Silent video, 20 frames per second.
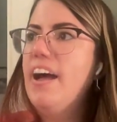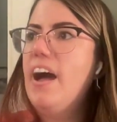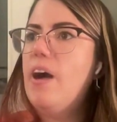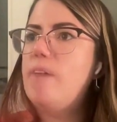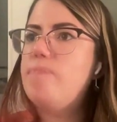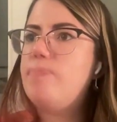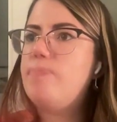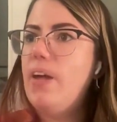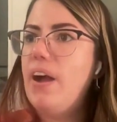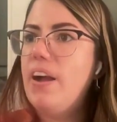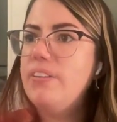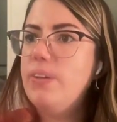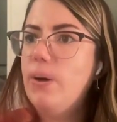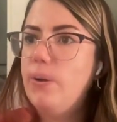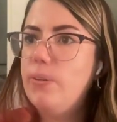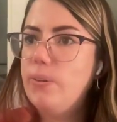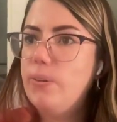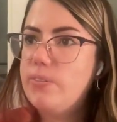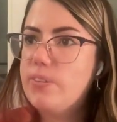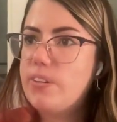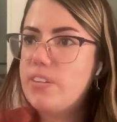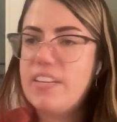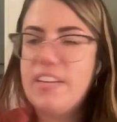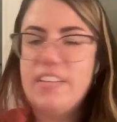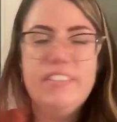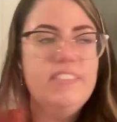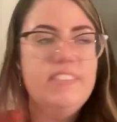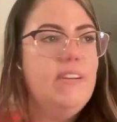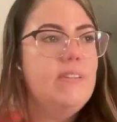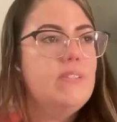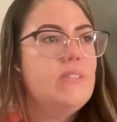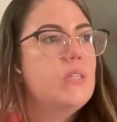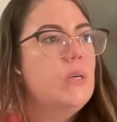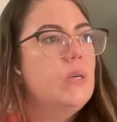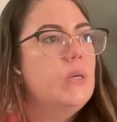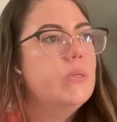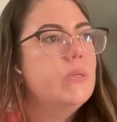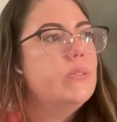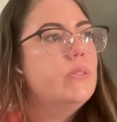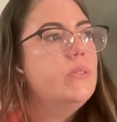applied all over Canada,
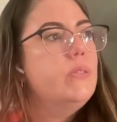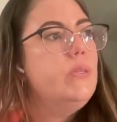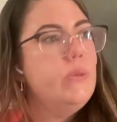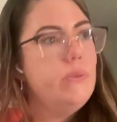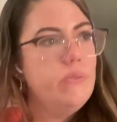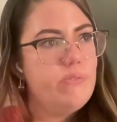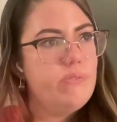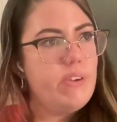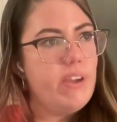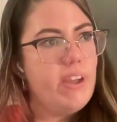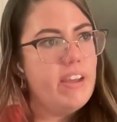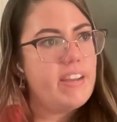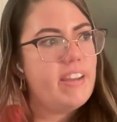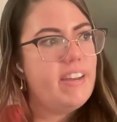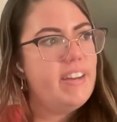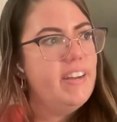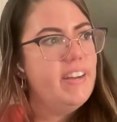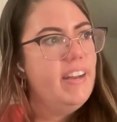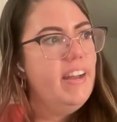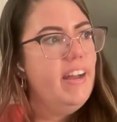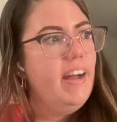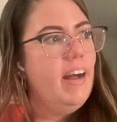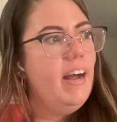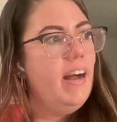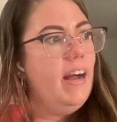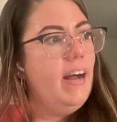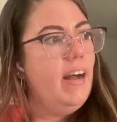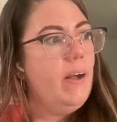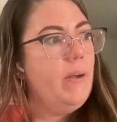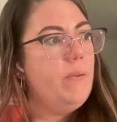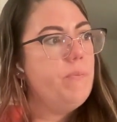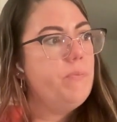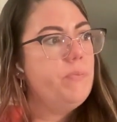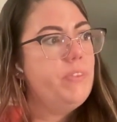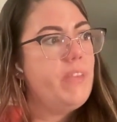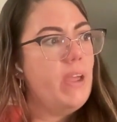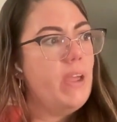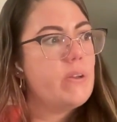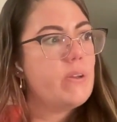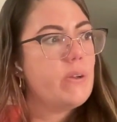chose UVic.
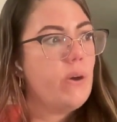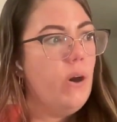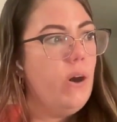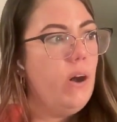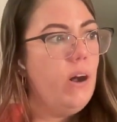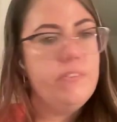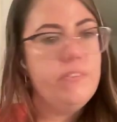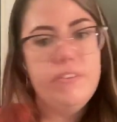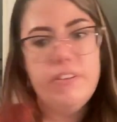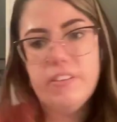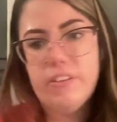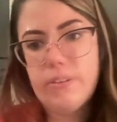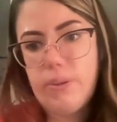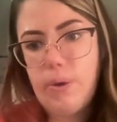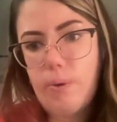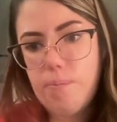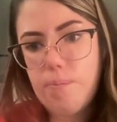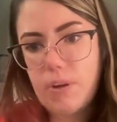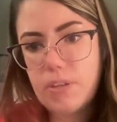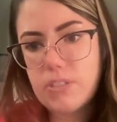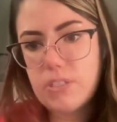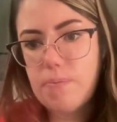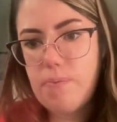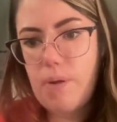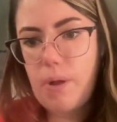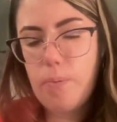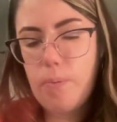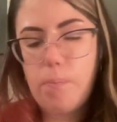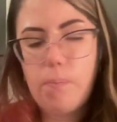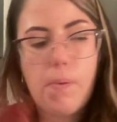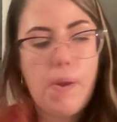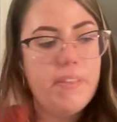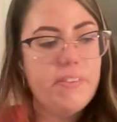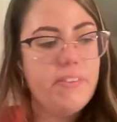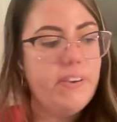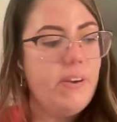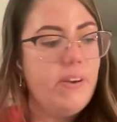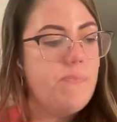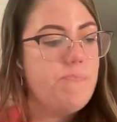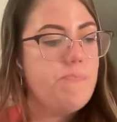Thank God, didn't know much about
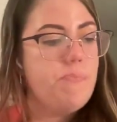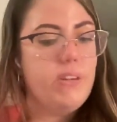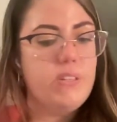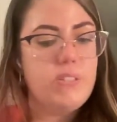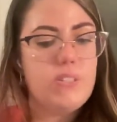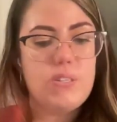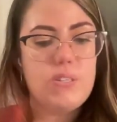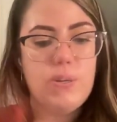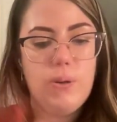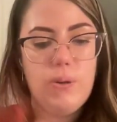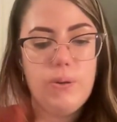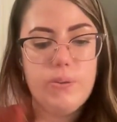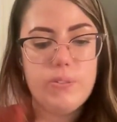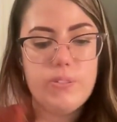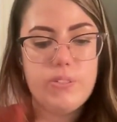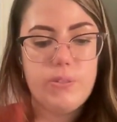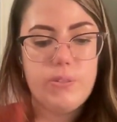weather, but chose